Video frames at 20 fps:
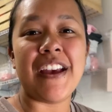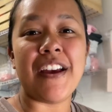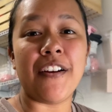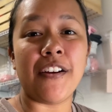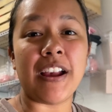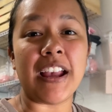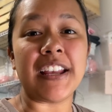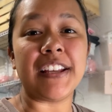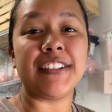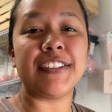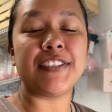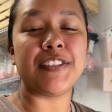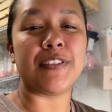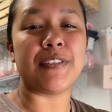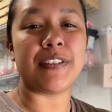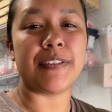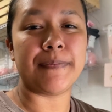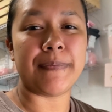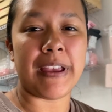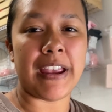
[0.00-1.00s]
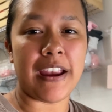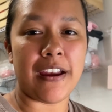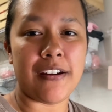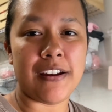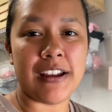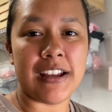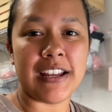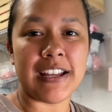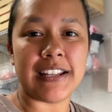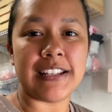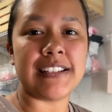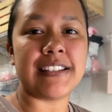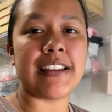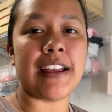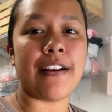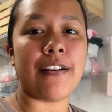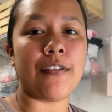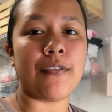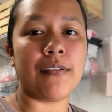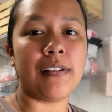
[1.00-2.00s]
Okay, so my area is
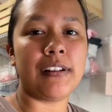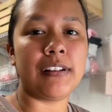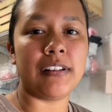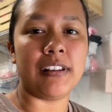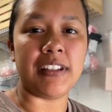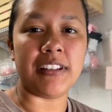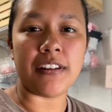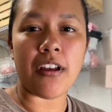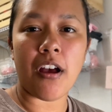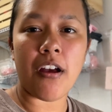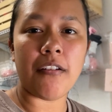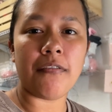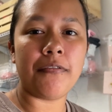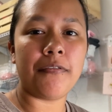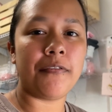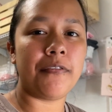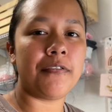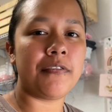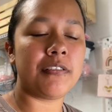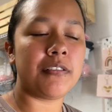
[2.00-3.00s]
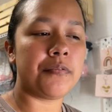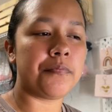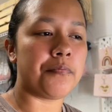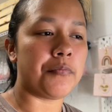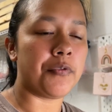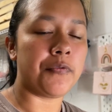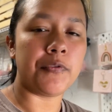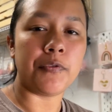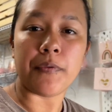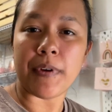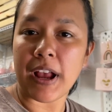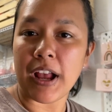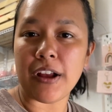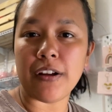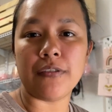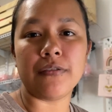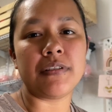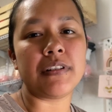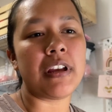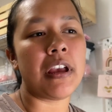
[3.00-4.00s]
now cleaned off, moved
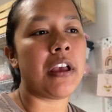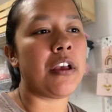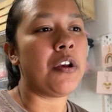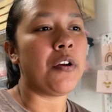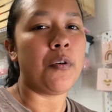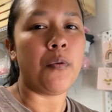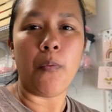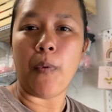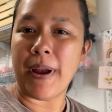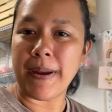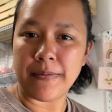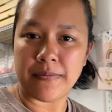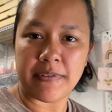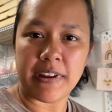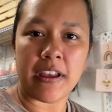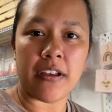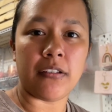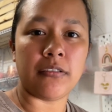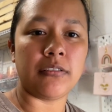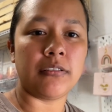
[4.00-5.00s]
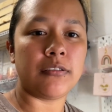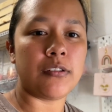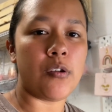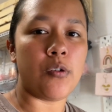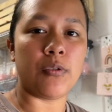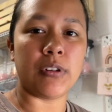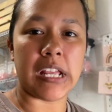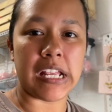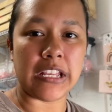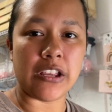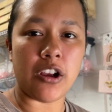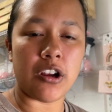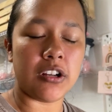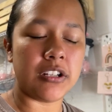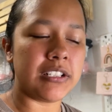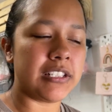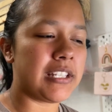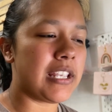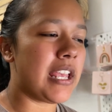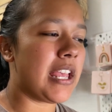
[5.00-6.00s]
around, wiped down the whole 9
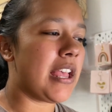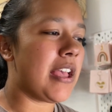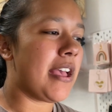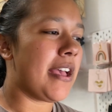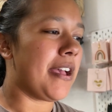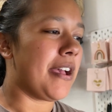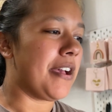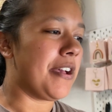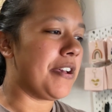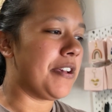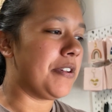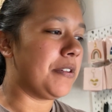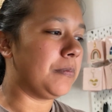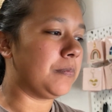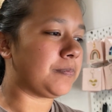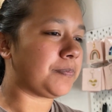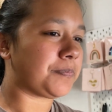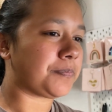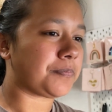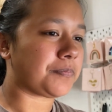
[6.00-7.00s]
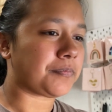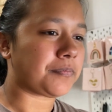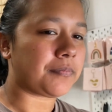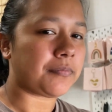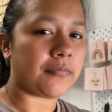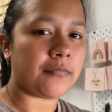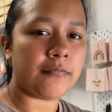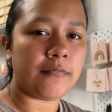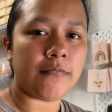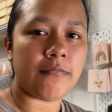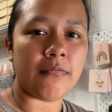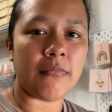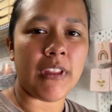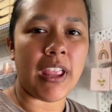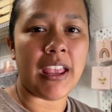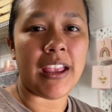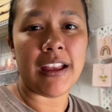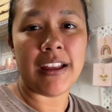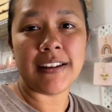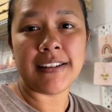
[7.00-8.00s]
yards. And
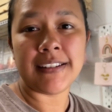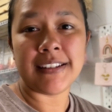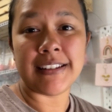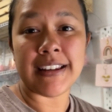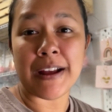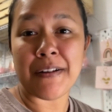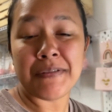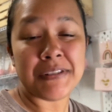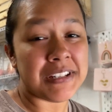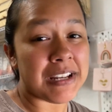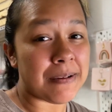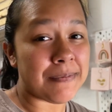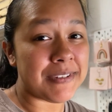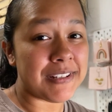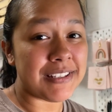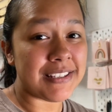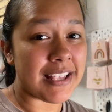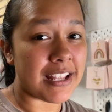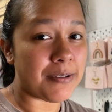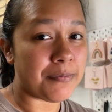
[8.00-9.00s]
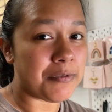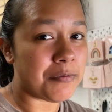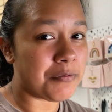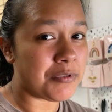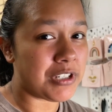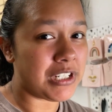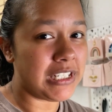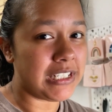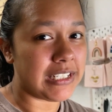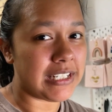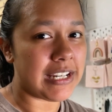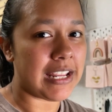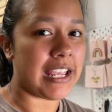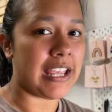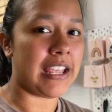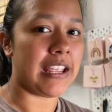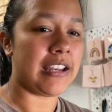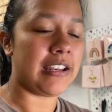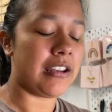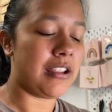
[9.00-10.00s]
now it's time to set up the machine
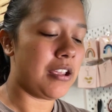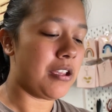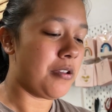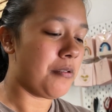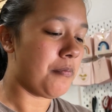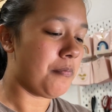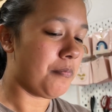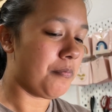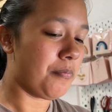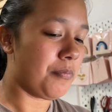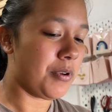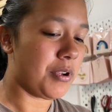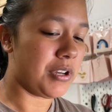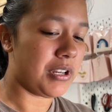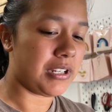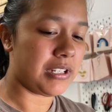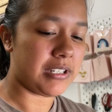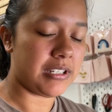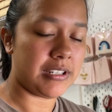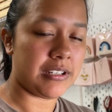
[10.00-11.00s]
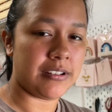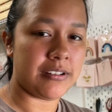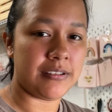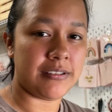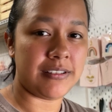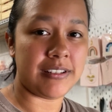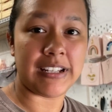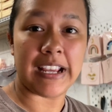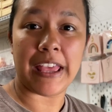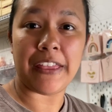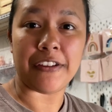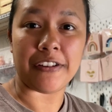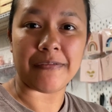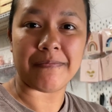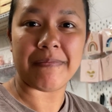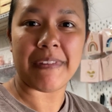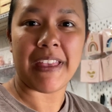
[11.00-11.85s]
and put it together.